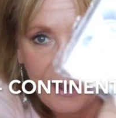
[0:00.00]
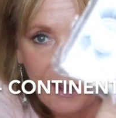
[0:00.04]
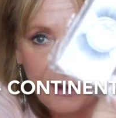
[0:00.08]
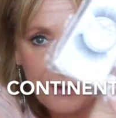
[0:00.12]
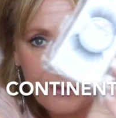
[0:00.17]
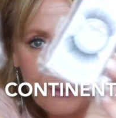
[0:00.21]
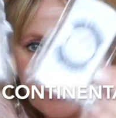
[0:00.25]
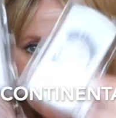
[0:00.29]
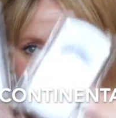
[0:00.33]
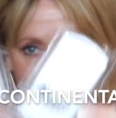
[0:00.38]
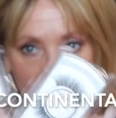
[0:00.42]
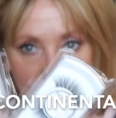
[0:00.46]

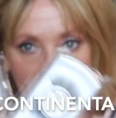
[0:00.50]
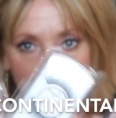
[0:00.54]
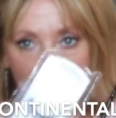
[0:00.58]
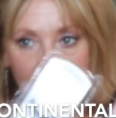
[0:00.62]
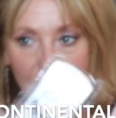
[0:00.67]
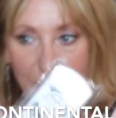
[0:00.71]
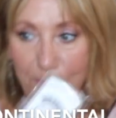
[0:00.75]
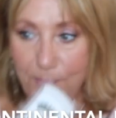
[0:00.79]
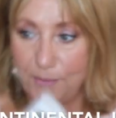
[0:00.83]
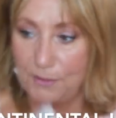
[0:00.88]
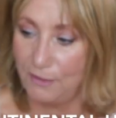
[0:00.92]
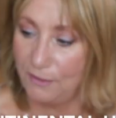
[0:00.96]

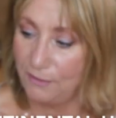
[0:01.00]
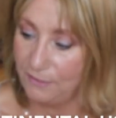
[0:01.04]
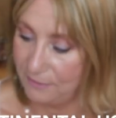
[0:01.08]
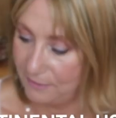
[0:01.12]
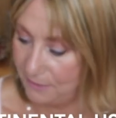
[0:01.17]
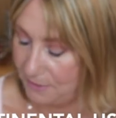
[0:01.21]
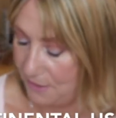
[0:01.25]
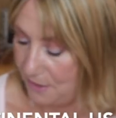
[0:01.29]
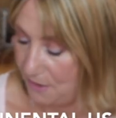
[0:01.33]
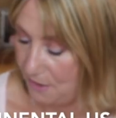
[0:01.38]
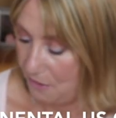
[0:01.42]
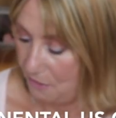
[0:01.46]

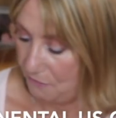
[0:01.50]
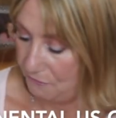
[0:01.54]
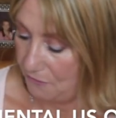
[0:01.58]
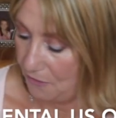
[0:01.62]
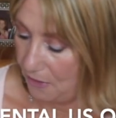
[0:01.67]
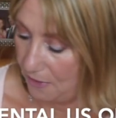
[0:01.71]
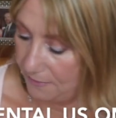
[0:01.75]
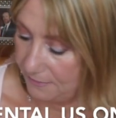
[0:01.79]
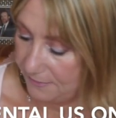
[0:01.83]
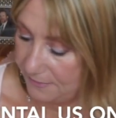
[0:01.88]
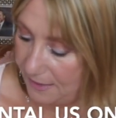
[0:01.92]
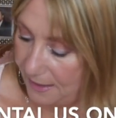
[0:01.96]
adorable
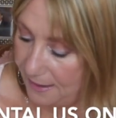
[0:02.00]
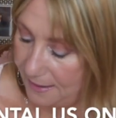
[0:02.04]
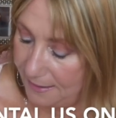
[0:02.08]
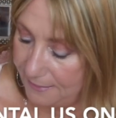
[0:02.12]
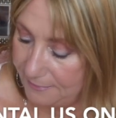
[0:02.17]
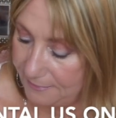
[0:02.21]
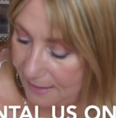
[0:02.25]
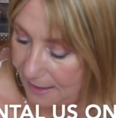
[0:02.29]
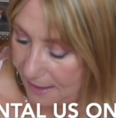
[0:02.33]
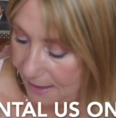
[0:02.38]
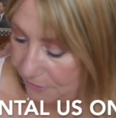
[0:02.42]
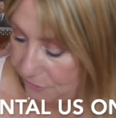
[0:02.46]
false
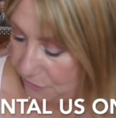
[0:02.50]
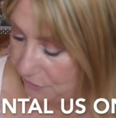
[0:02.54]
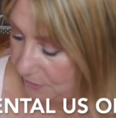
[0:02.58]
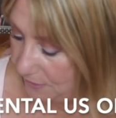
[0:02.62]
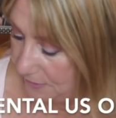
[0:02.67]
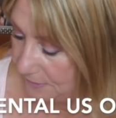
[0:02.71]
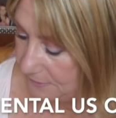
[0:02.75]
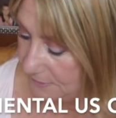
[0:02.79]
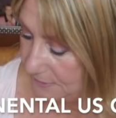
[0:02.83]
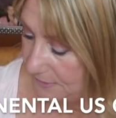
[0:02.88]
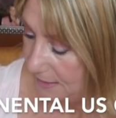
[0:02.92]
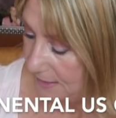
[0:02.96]

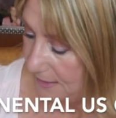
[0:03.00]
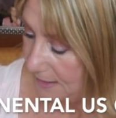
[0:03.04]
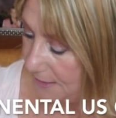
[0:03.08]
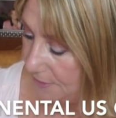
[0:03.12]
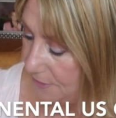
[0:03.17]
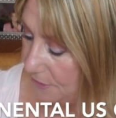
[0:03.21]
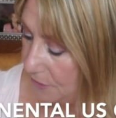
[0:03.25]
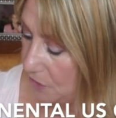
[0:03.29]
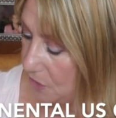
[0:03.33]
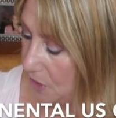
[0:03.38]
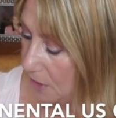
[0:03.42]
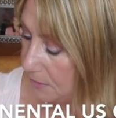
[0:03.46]
eyelashes.
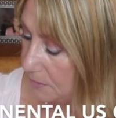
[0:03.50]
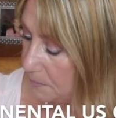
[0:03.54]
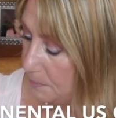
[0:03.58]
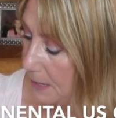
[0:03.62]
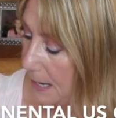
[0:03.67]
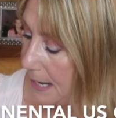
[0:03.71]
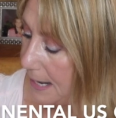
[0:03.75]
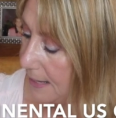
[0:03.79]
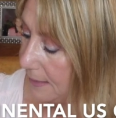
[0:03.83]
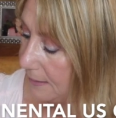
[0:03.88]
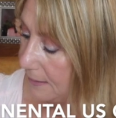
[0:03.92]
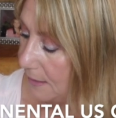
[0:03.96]
They're called
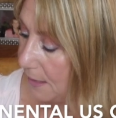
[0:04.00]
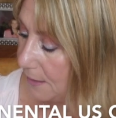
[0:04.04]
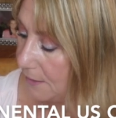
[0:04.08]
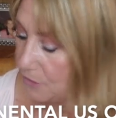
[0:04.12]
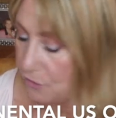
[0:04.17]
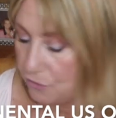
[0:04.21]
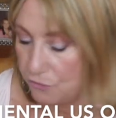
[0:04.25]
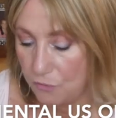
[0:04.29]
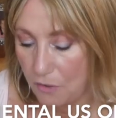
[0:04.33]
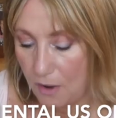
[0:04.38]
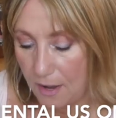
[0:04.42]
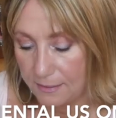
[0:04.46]
Pink
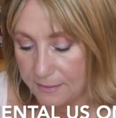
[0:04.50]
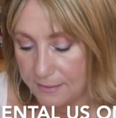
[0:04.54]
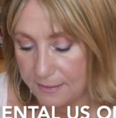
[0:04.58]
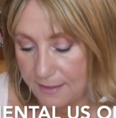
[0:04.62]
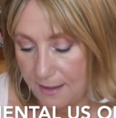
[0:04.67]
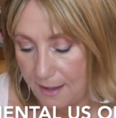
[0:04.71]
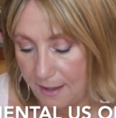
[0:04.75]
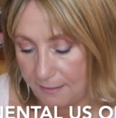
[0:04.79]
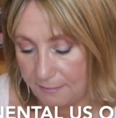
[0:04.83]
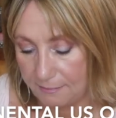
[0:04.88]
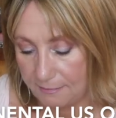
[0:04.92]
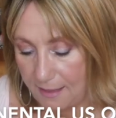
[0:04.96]

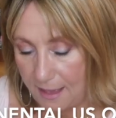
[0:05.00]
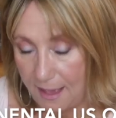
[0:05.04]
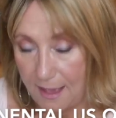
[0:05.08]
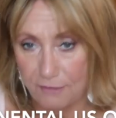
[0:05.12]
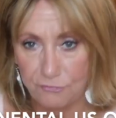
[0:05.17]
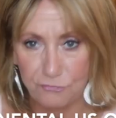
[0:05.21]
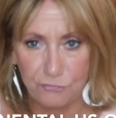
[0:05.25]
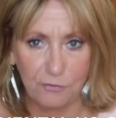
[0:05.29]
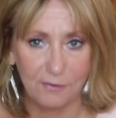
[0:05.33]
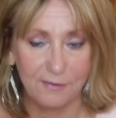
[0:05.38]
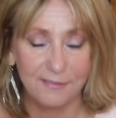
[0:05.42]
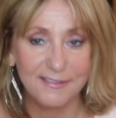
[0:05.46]
Crocodile
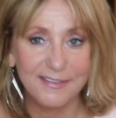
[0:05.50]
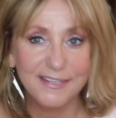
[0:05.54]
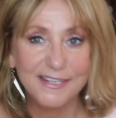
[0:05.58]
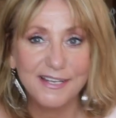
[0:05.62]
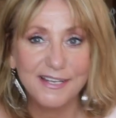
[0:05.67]
Lashes.